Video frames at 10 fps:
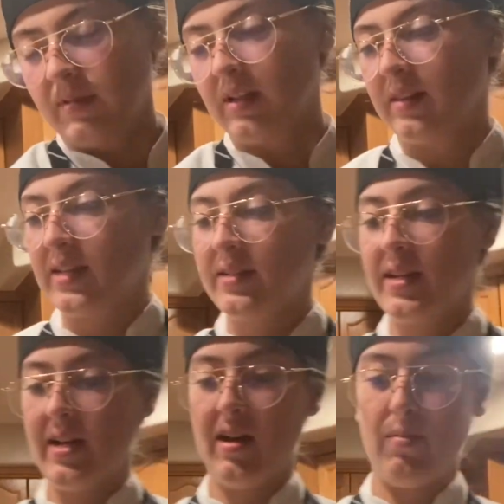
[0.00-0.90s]
That's going
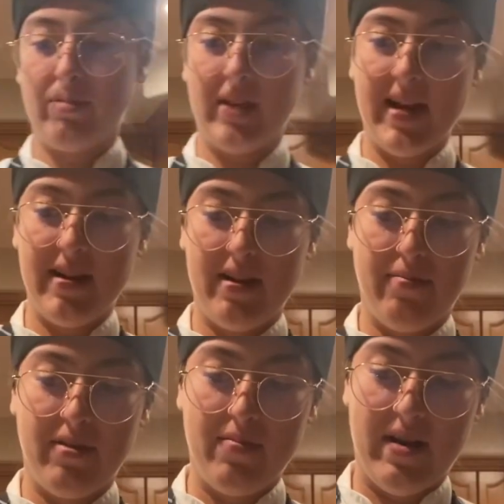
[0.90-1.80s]
to help lighten up
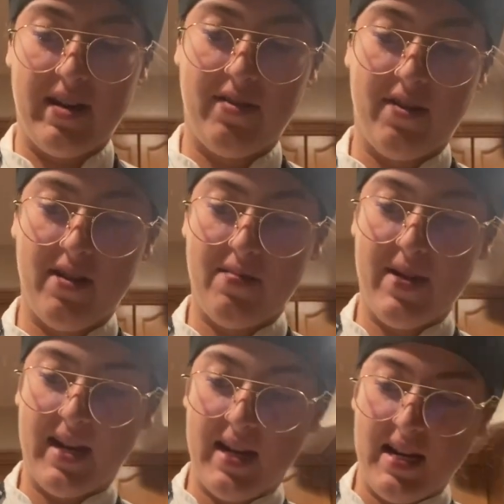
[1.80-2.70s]
the batter and
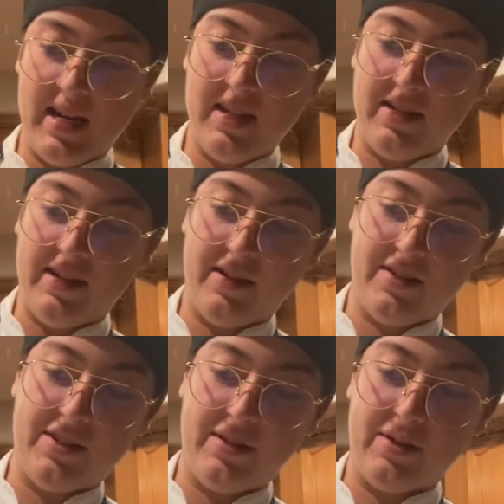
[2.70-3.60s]
make it easier
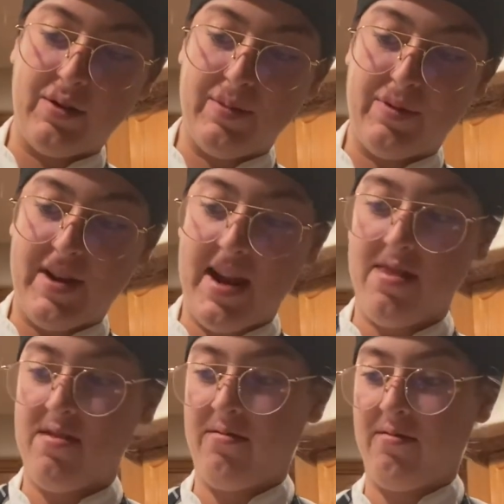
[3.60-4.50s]
to incorporate
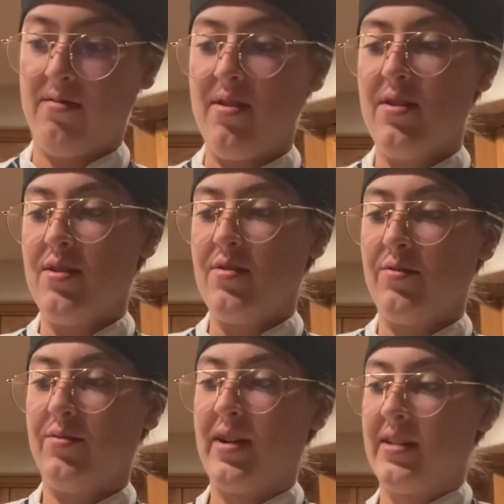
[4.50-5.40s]
the
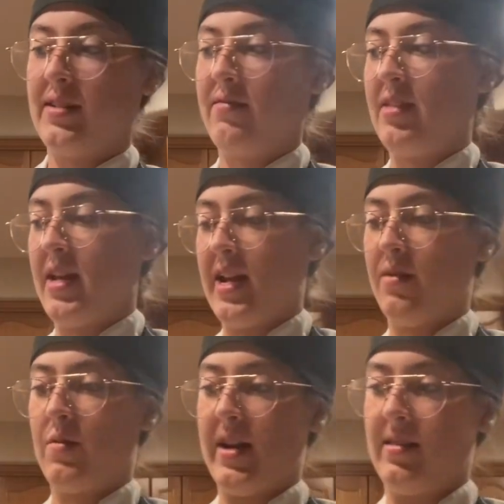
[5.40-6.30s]
rest of the egg
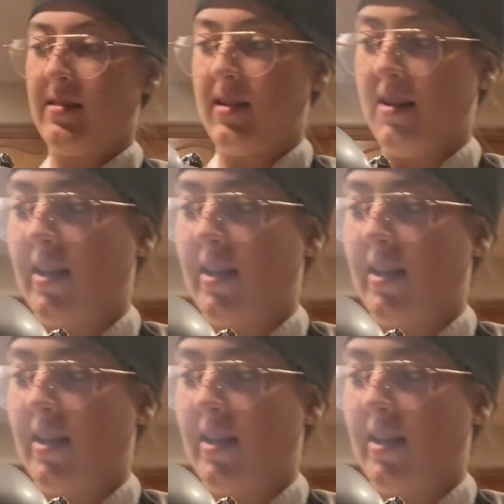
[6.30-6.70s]
whites and